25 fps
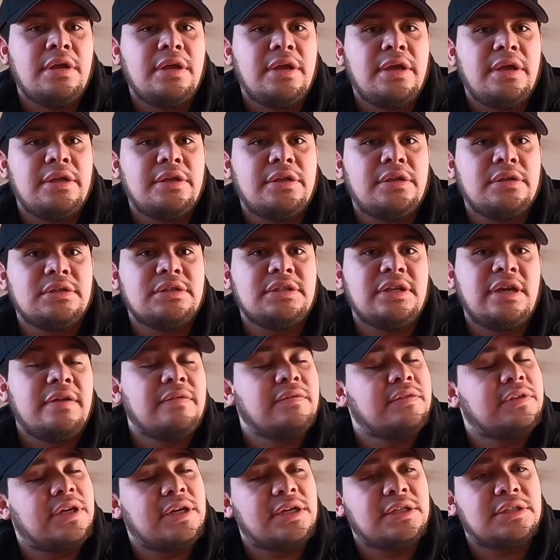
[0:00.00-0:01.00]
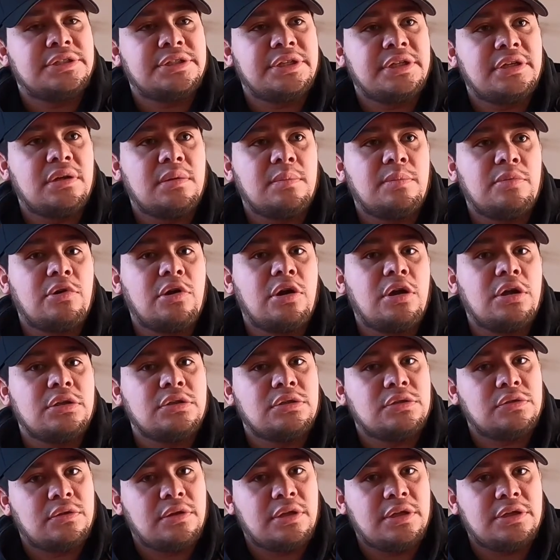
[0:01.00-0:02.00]
It does have texting abroad,
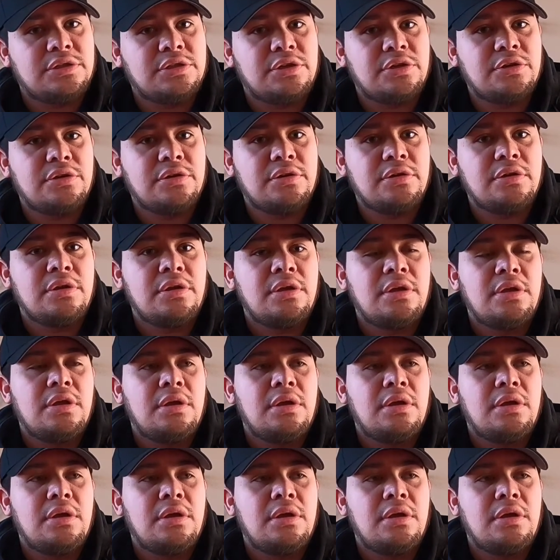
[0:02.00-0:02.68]
so that's good.